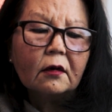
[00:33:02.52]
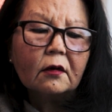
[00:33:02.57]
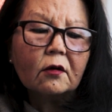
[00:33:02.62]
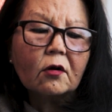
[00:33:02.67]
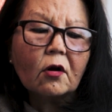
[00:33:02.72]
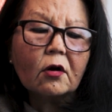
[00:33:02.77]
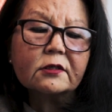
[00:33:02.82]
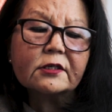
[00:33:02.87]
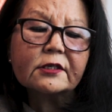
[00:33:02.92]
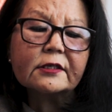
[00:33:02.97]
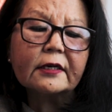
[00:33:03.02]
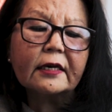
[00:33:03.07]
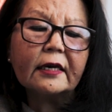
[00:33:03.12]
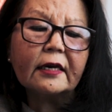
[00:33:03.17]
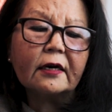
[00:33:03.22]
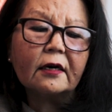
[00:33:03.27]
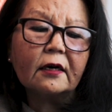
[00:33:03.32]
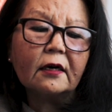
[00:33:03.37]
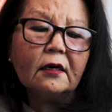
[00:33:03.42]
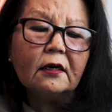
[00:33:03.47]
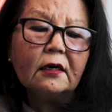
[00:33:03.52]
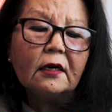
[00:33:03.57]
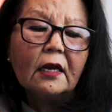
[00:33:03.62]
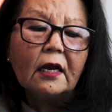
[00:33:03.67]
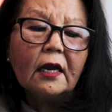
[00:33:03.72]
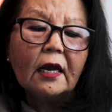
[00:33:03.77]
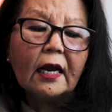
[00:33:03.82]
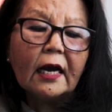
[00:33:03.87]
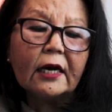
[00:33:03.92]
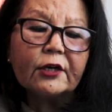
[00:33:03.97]
"Klaussner here,
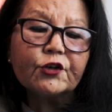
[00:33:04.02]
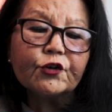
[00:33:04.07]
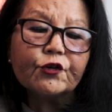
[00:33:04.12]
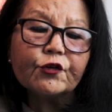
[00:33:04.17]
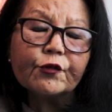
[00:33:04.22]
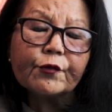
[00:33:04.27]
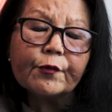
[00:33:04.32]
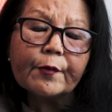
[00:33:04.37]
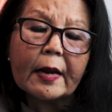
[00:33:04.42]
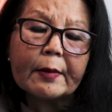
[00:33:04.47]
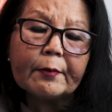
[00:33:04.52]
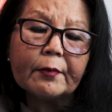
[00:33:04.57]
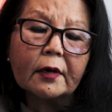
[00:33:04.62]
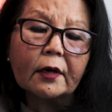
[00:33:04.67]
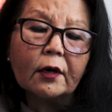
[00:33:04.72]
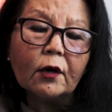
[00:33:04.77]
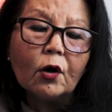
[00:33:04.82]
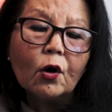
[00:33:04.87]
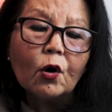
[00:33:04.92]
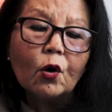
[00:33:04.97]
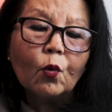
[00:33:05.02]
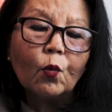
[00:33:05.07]
and you remember